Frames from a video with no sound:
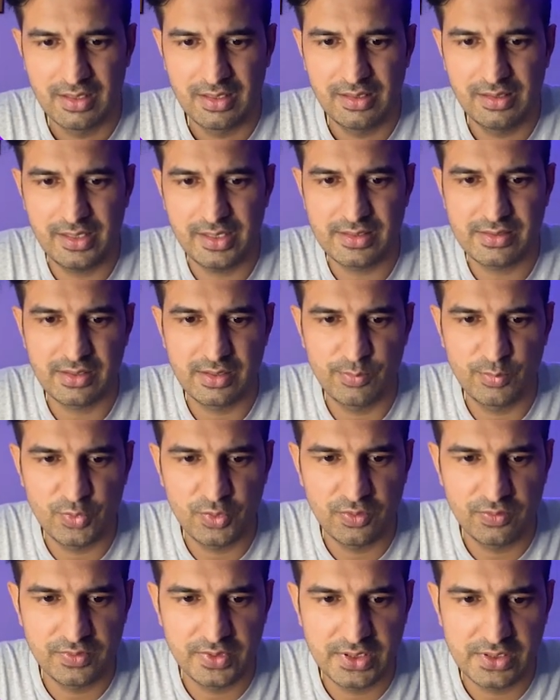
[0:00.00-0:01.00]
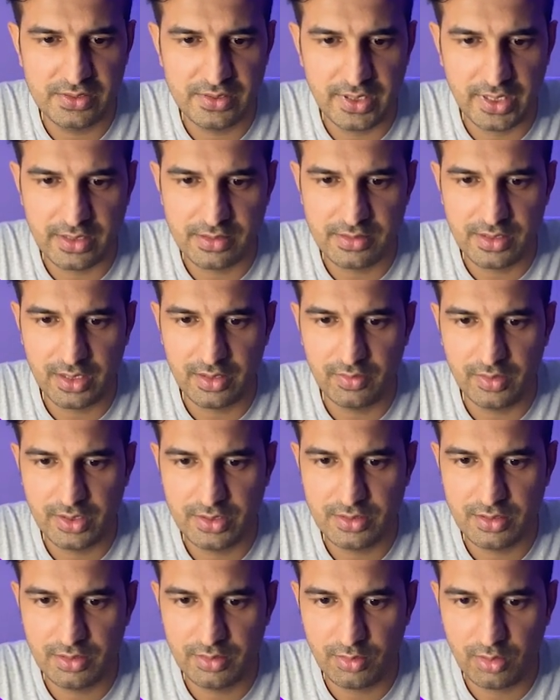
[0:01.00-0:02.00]
Let's remove this text
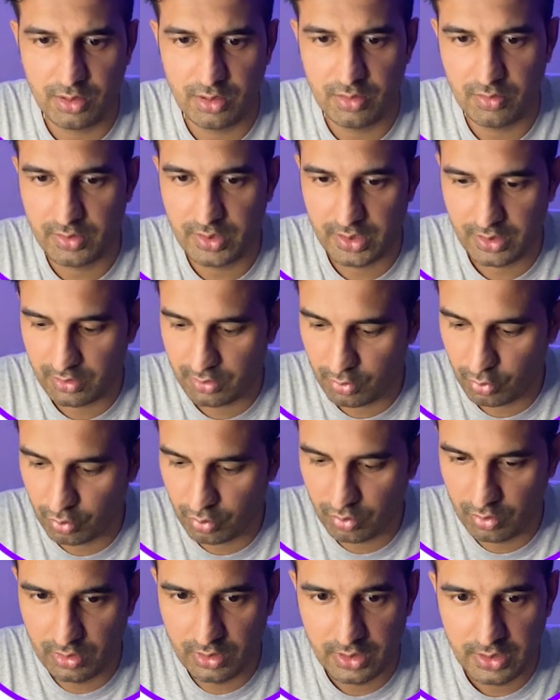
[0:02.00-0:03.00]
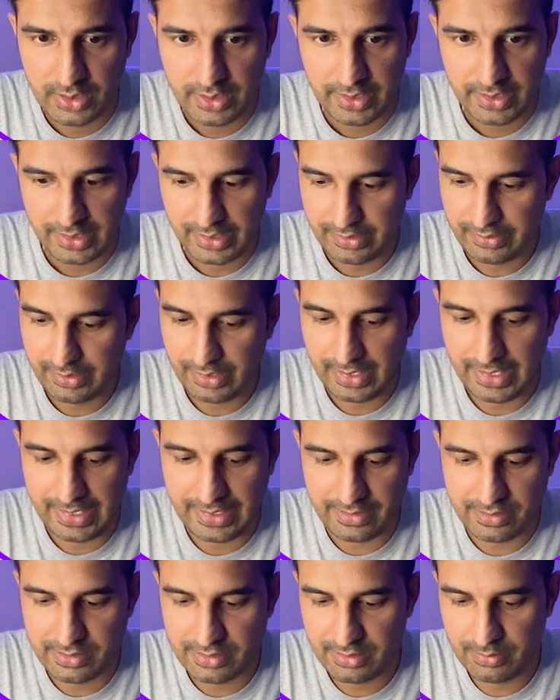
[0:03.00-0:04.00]
decoration, not looking cool, and
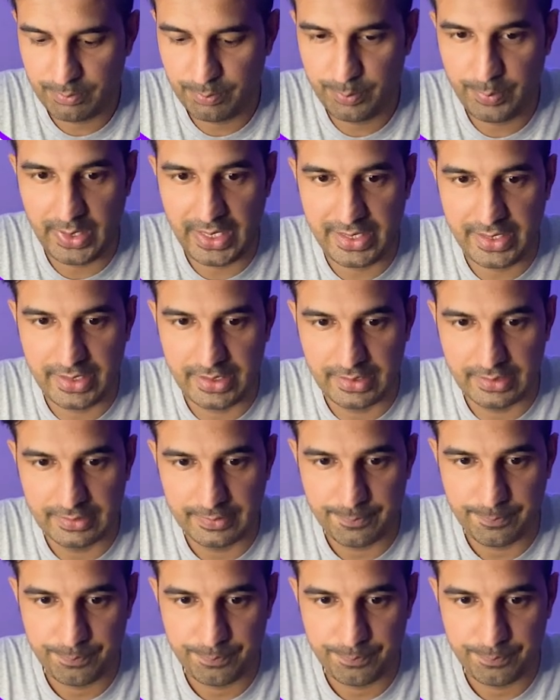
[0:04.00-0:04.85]
add some padding.